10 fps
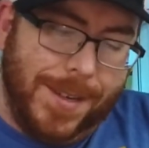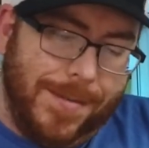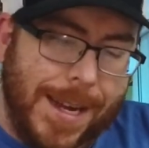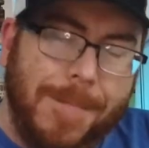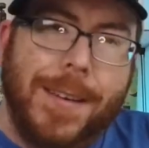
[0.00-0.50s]

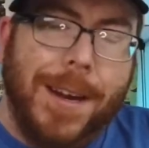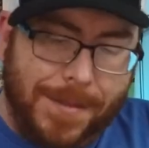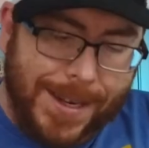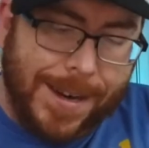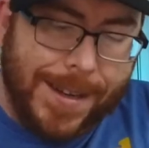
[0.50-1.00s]
It's
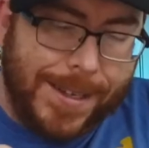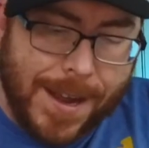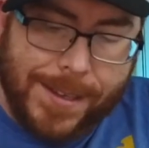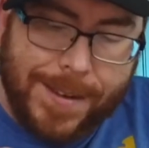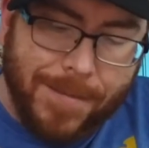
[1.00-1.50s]
peppered,
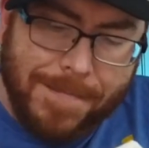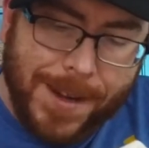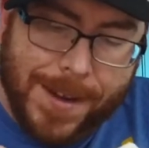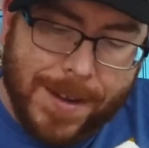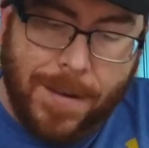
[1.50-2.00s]
and
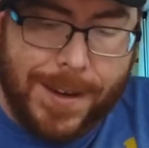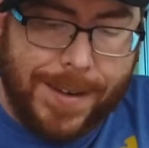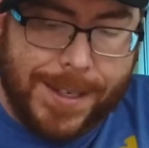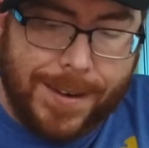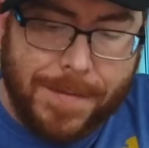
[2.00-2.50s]
I'm
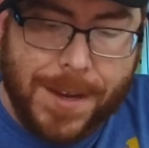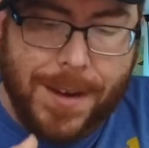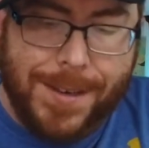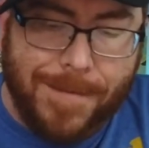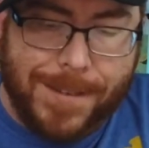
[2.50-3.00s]
a big fan
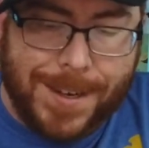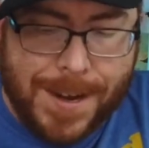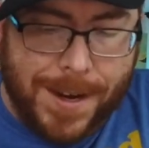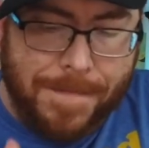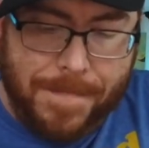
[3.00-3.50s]
of pepper,
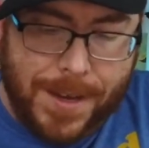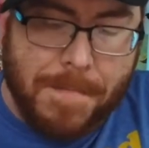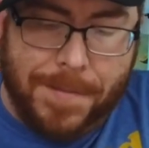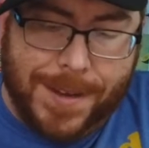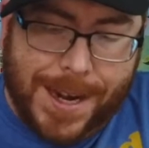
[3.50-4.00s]
if you know
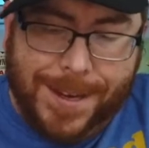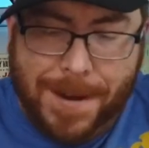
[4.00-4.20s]
me.